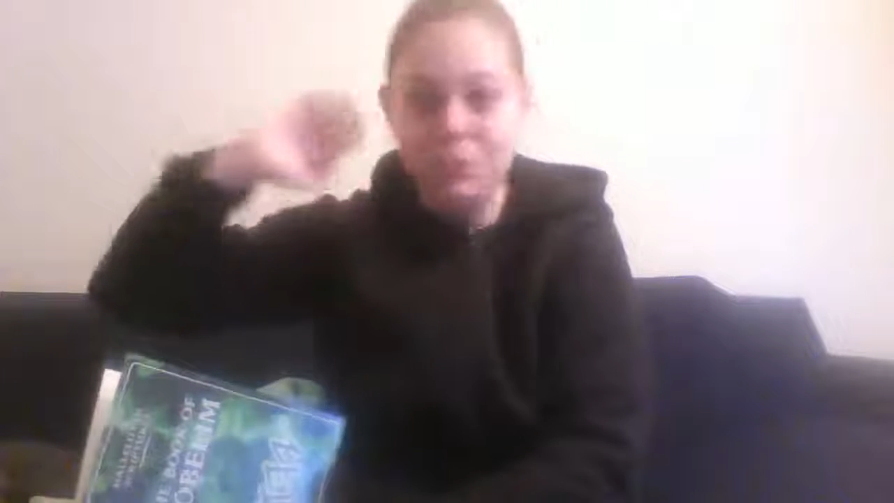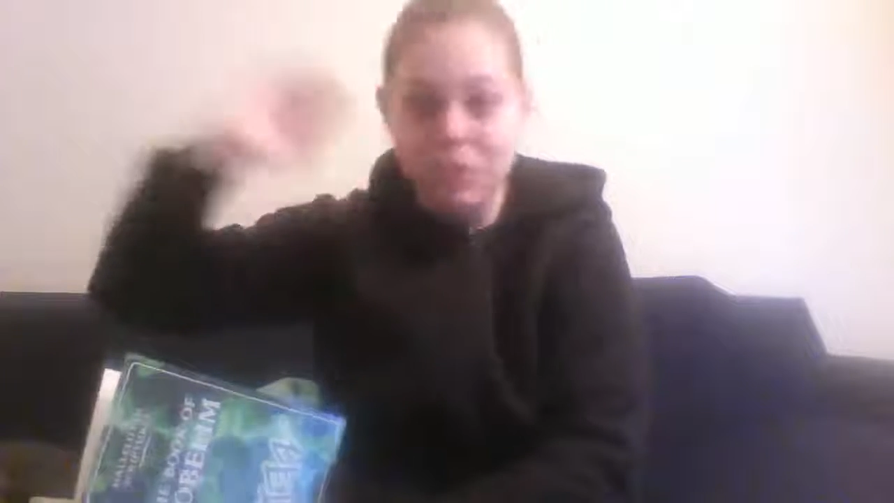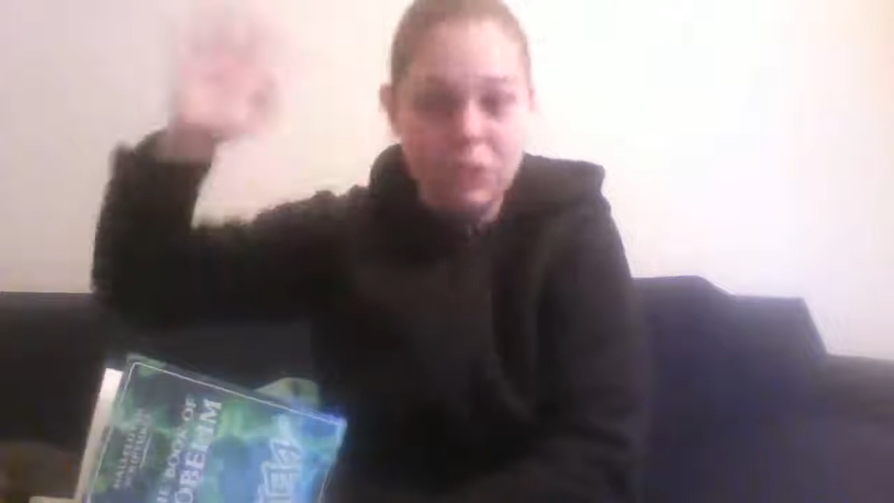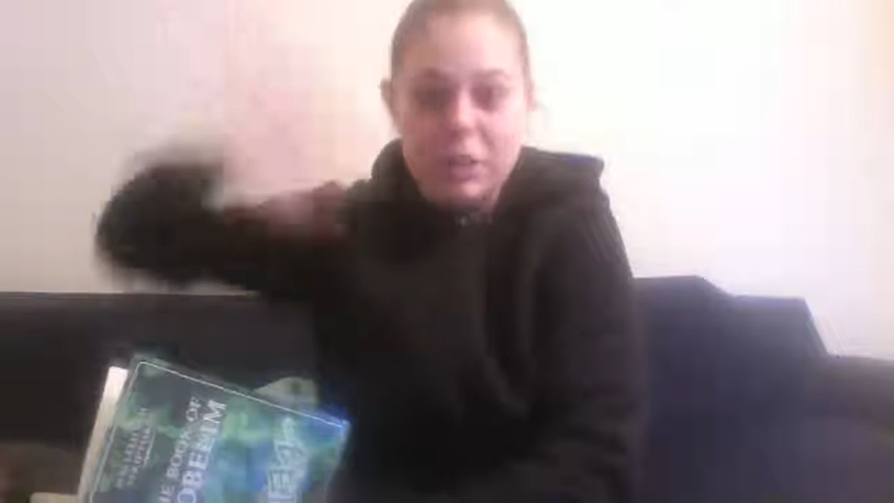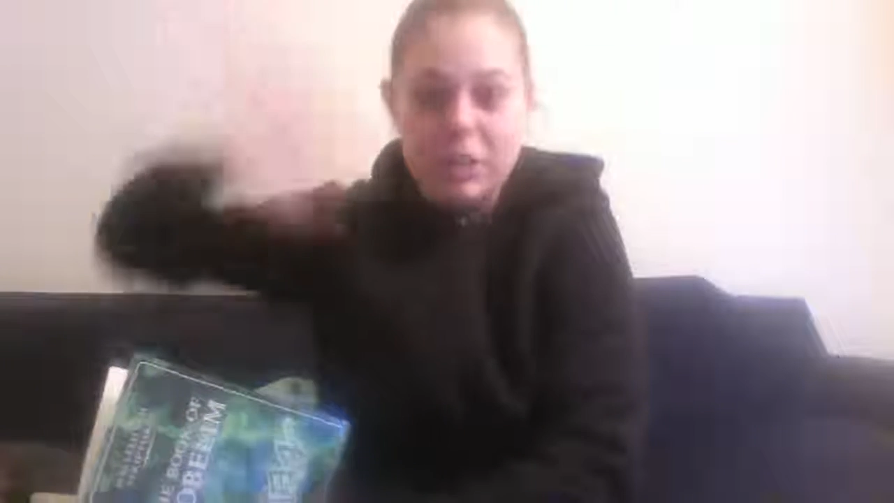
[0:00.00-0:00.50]

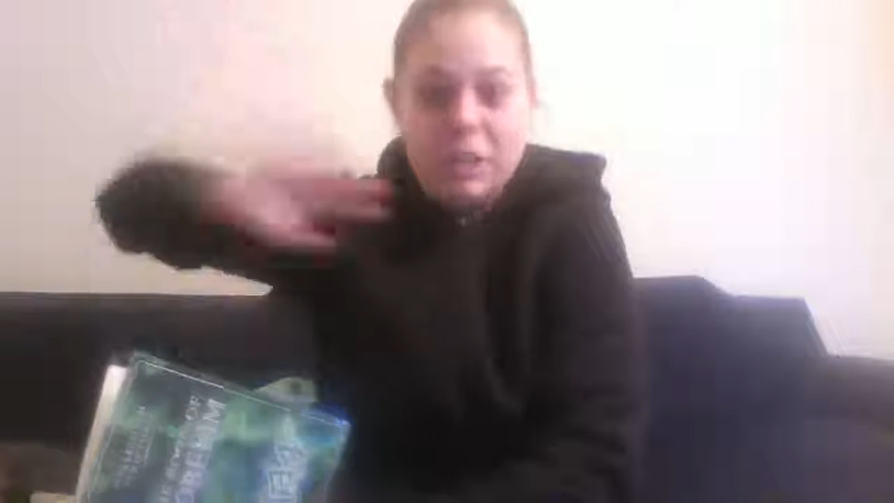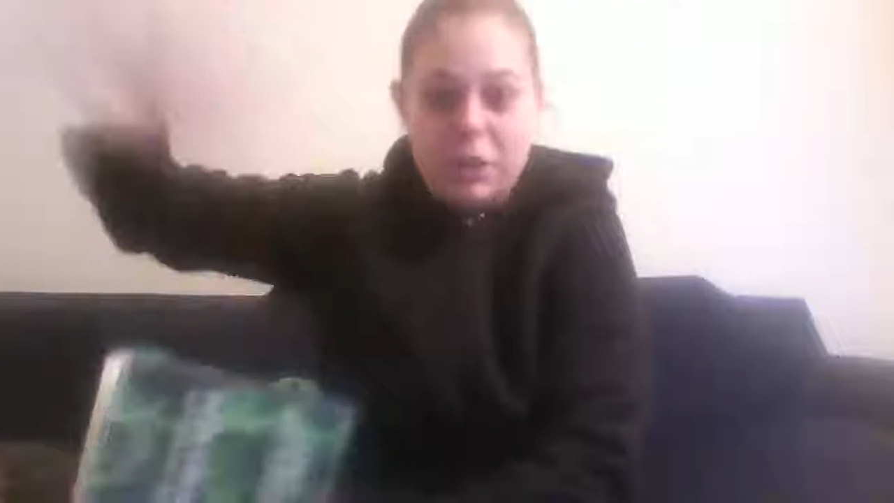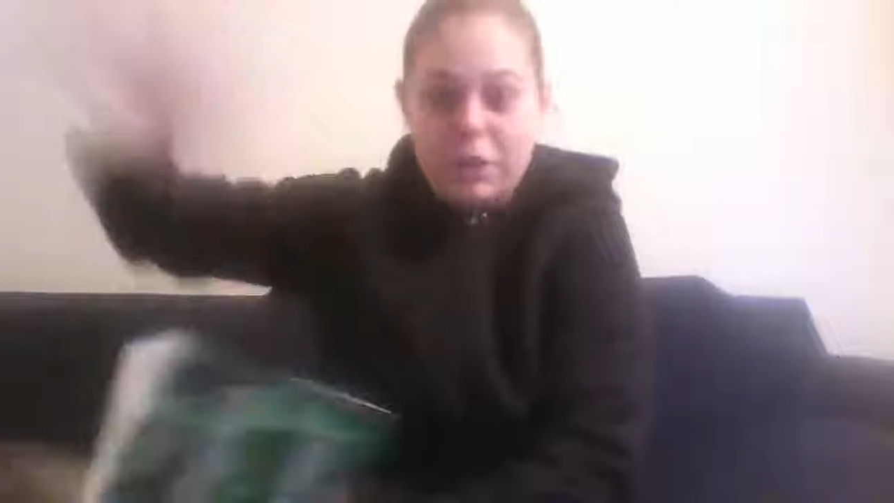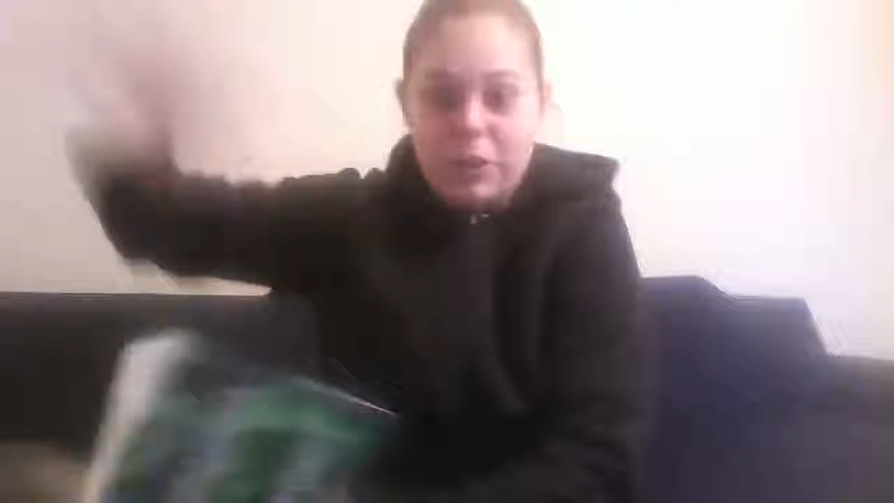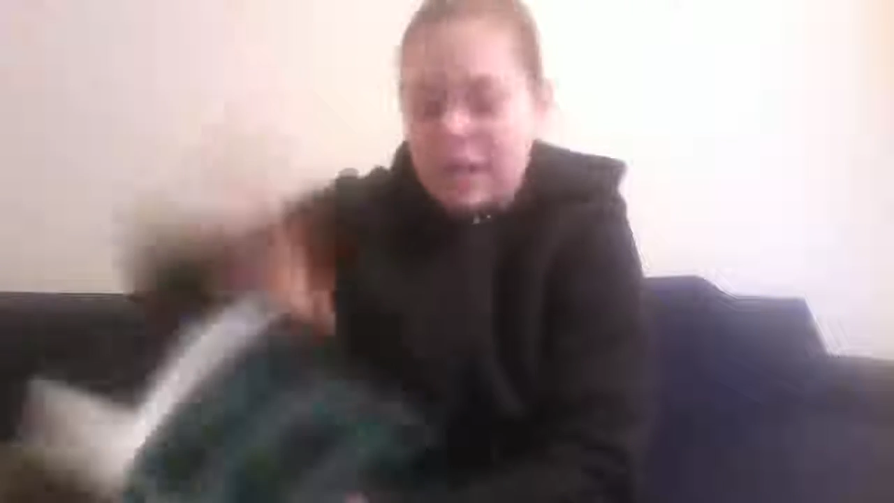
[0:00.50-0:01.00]

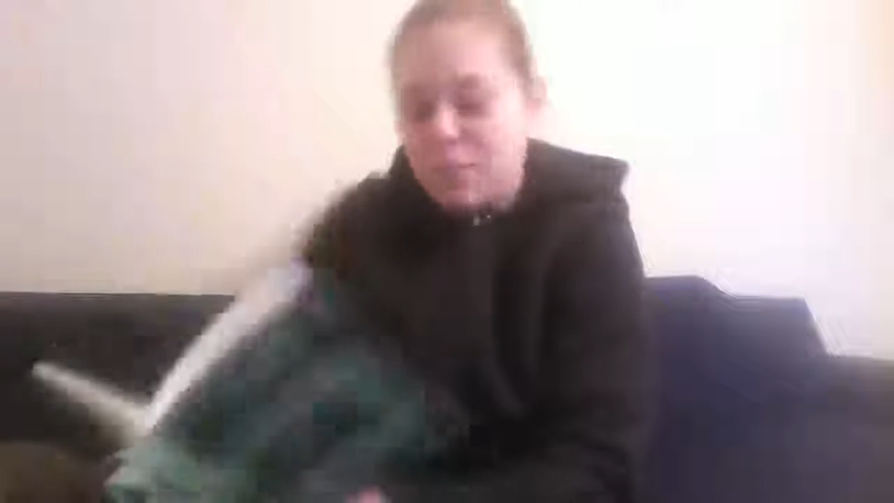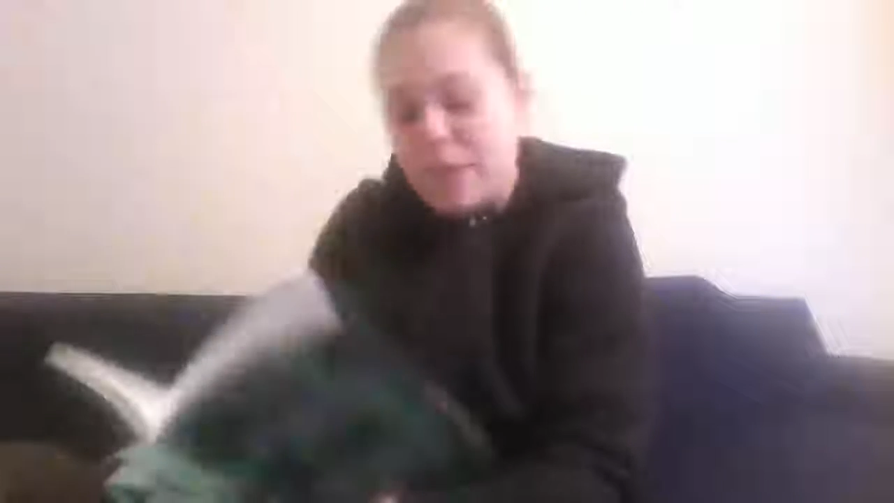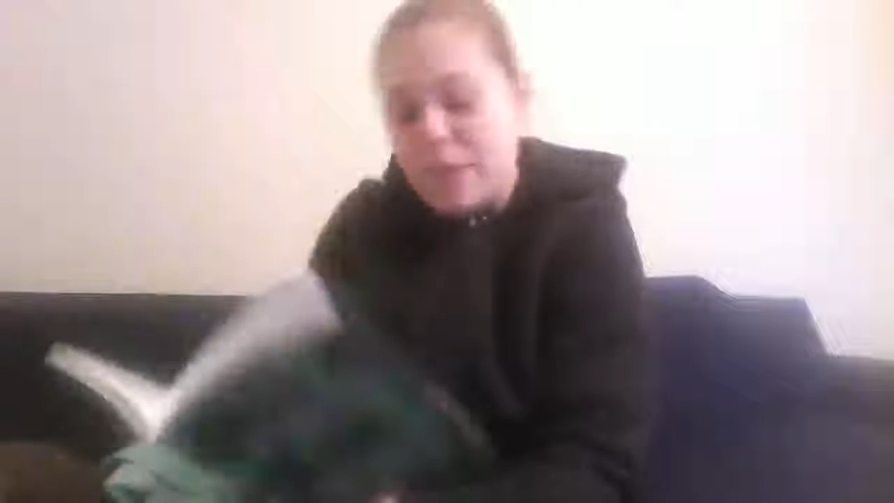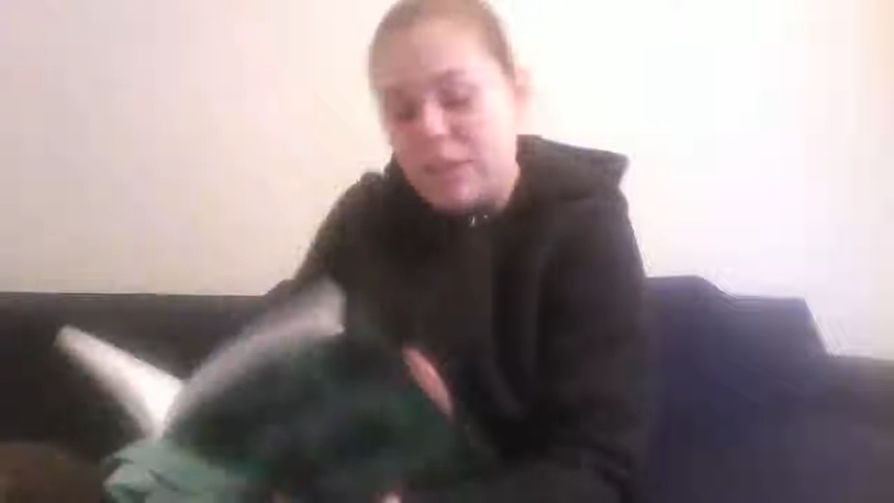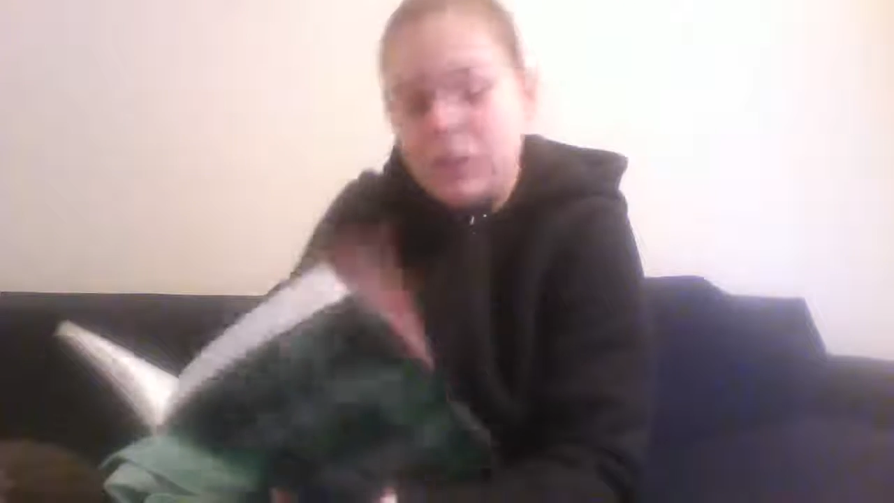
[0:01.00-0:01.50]
That's
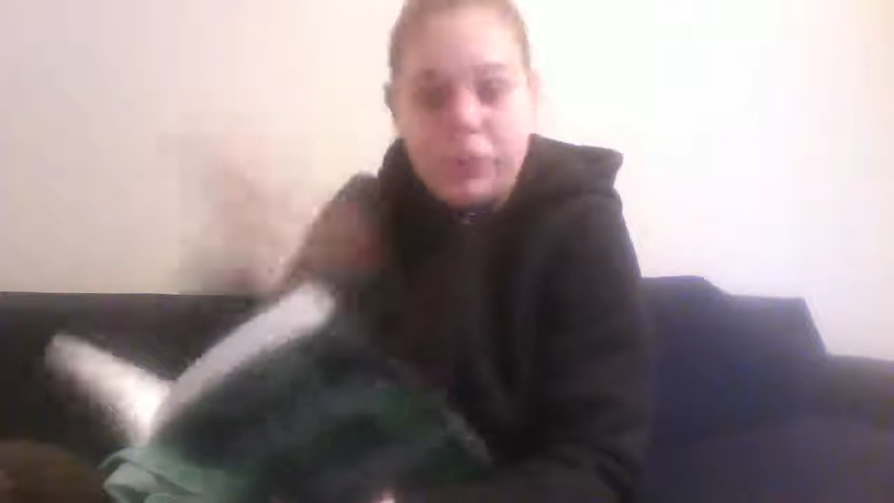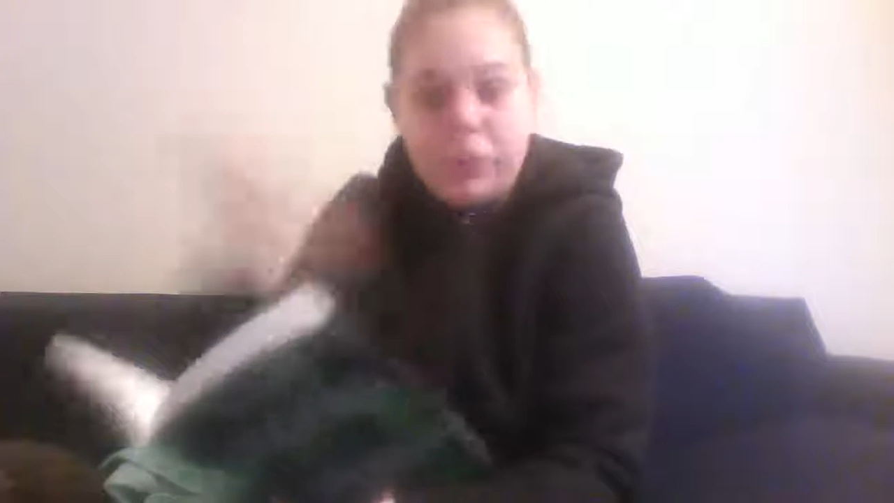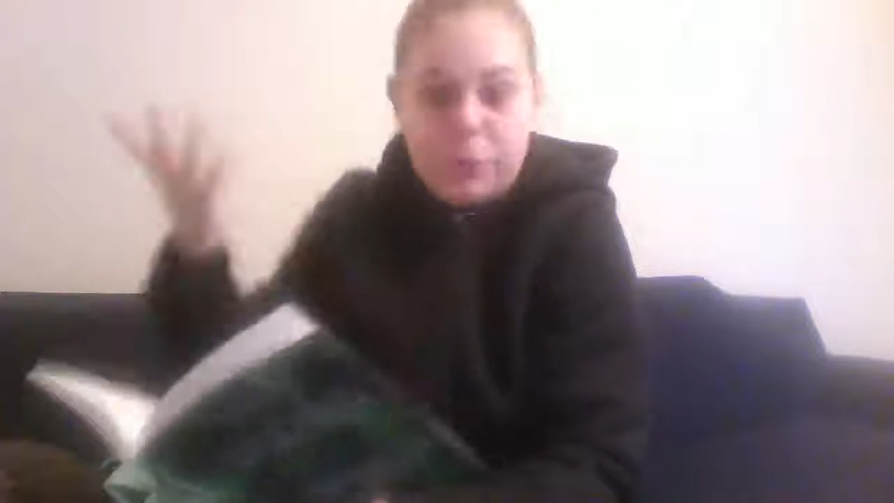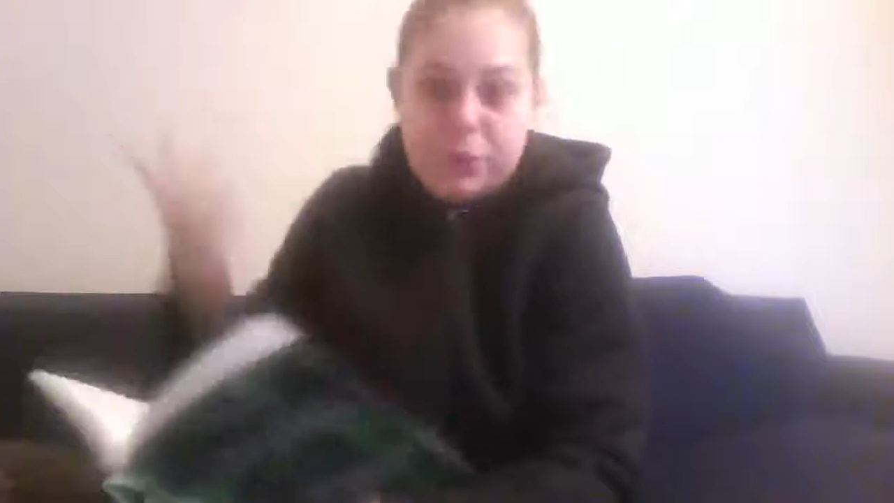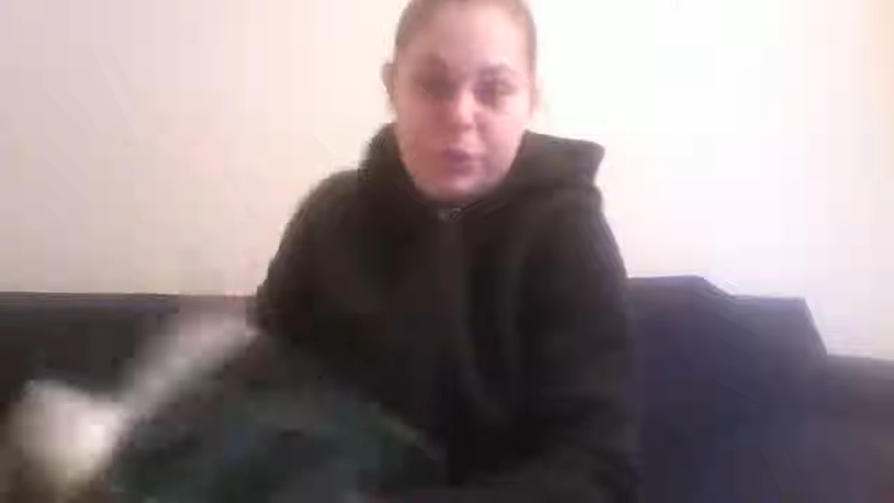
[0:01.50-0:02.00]

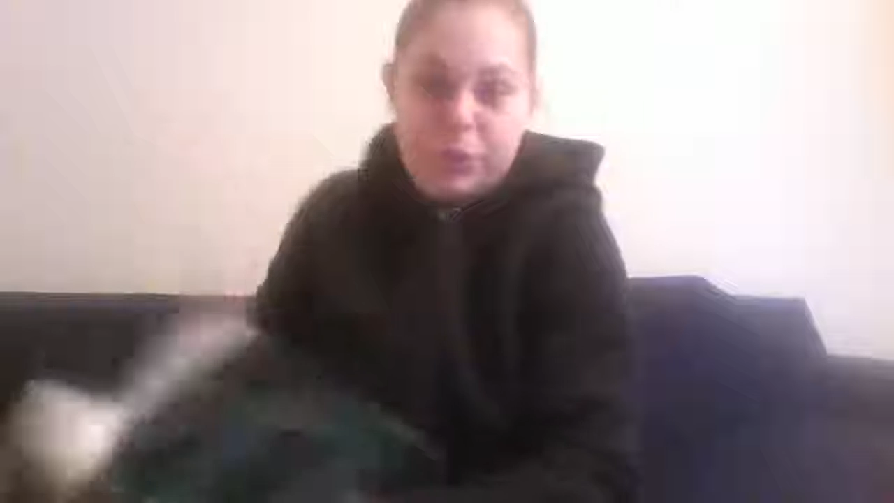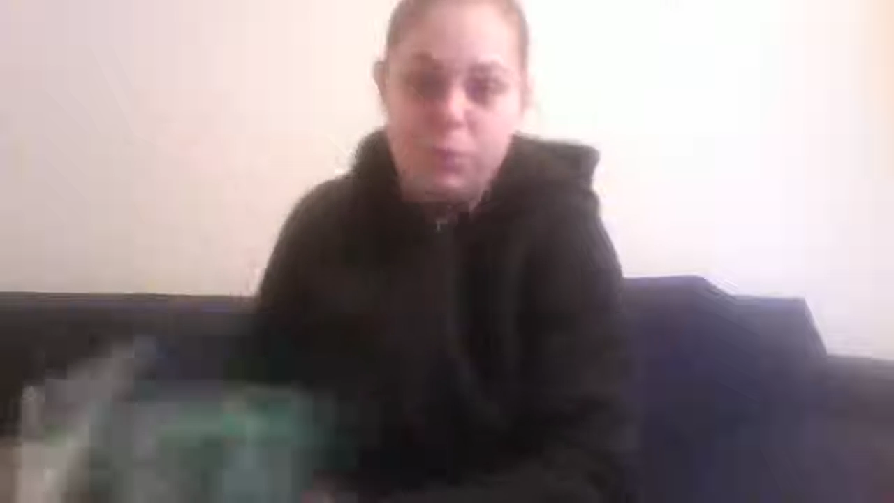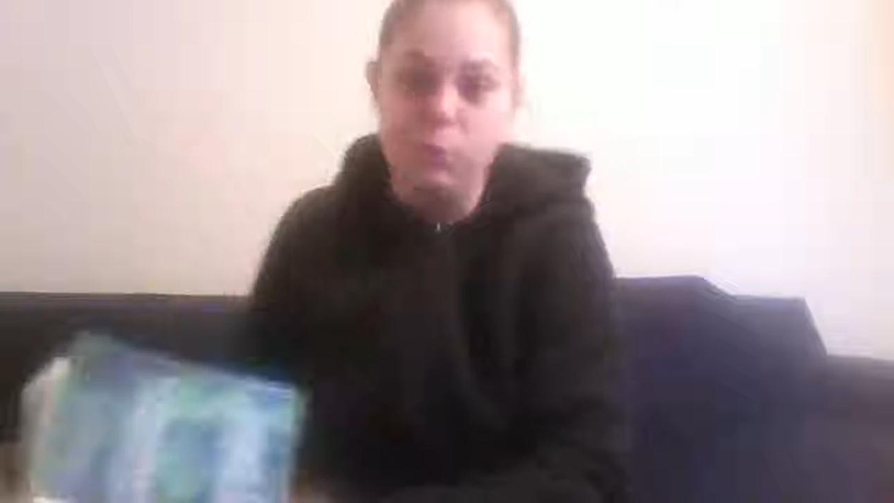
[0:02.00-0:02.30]
basically what this